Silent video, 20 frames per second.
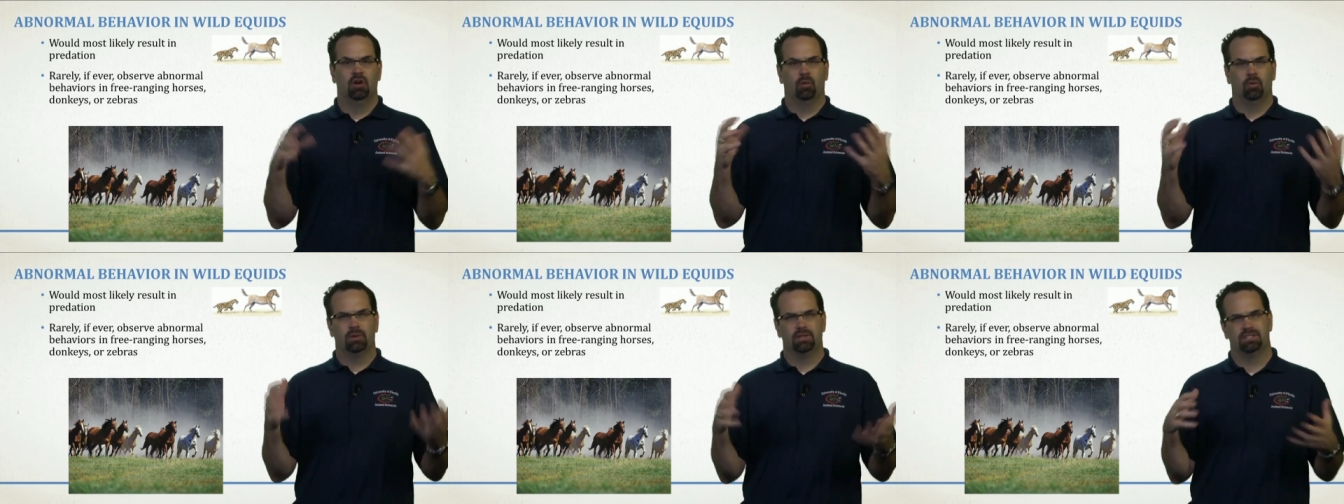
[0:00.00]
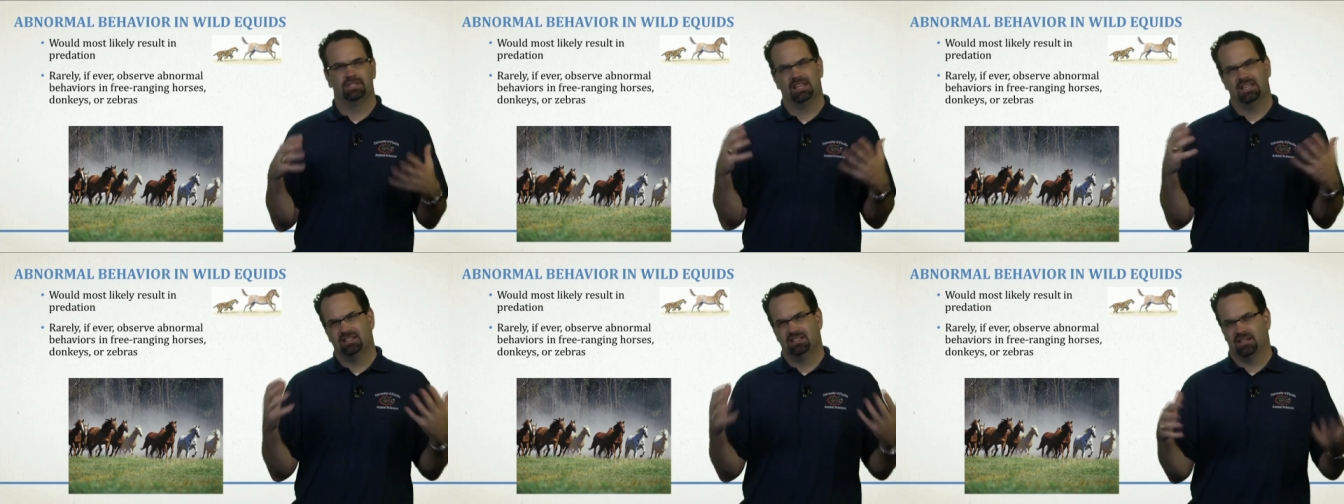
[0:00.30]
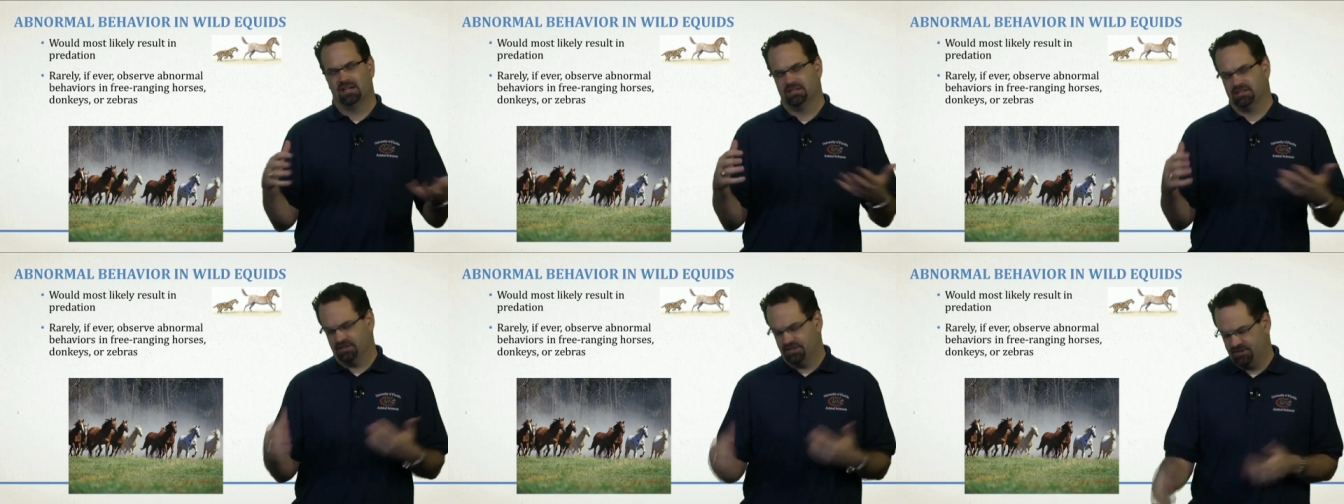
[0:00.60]
We tend
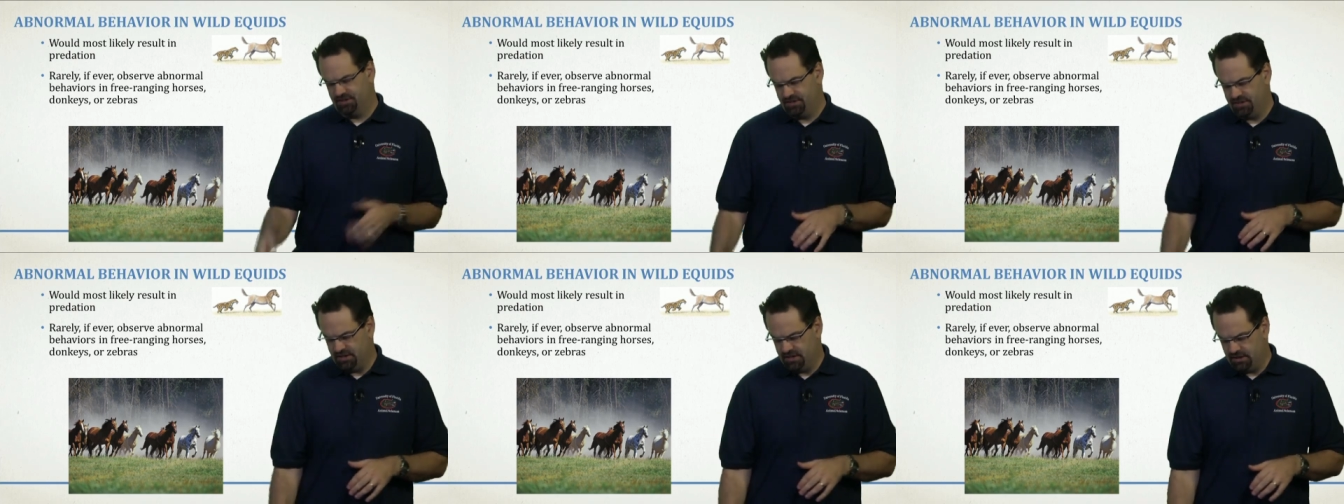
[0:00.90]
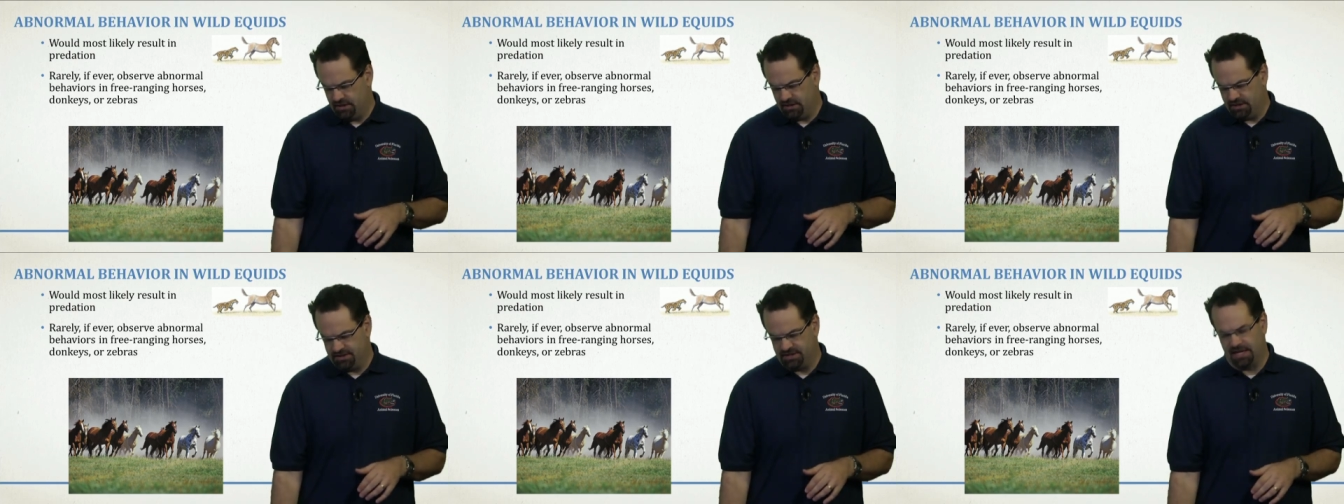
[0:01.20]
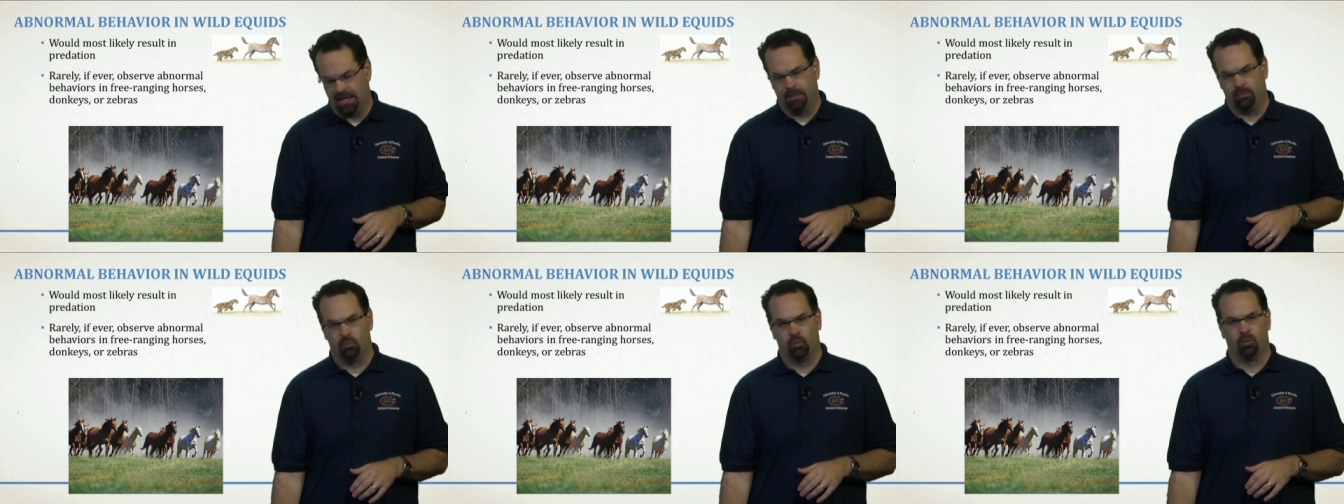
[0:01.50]
not to see these
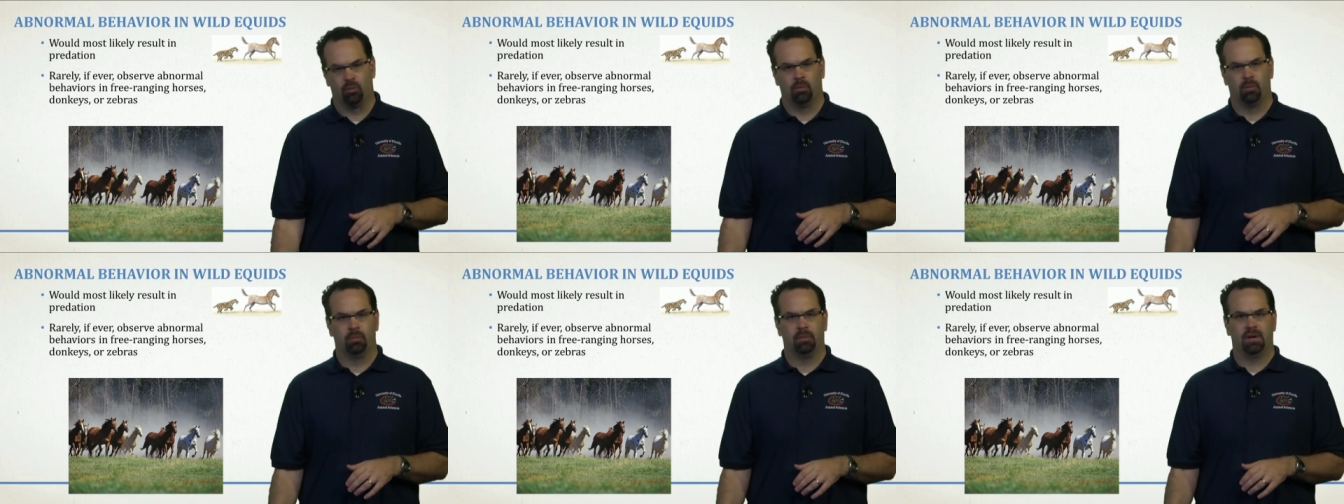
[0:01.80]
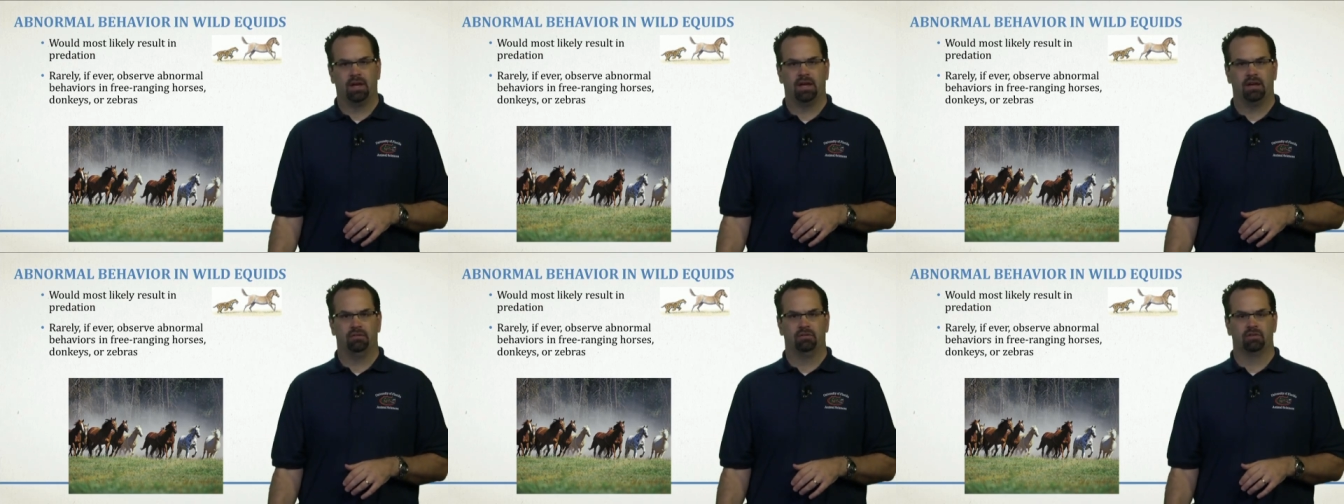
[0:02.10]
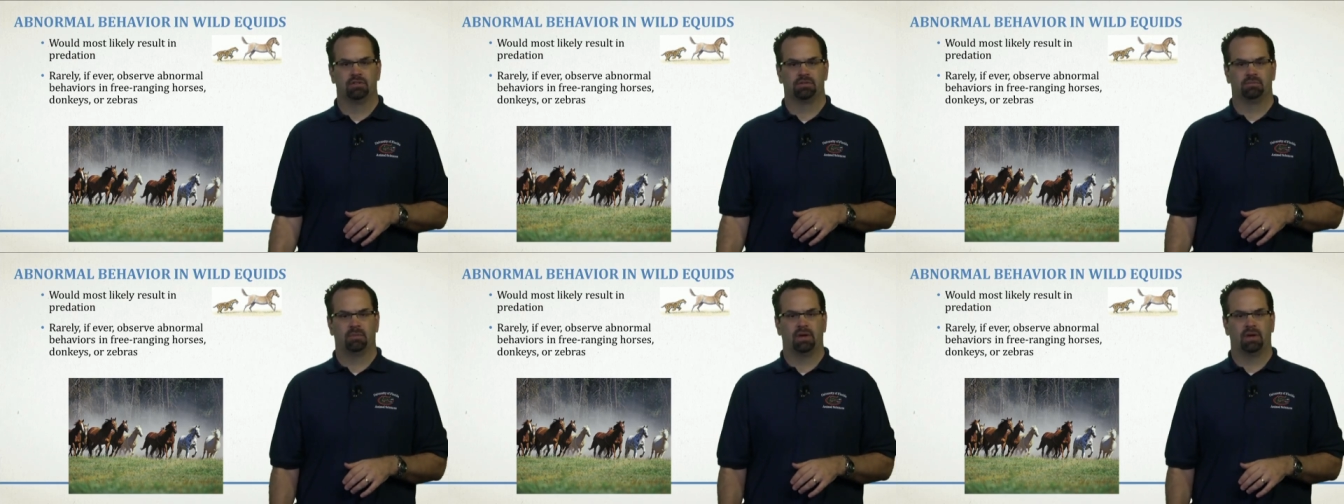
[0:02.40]
abnormal behaviors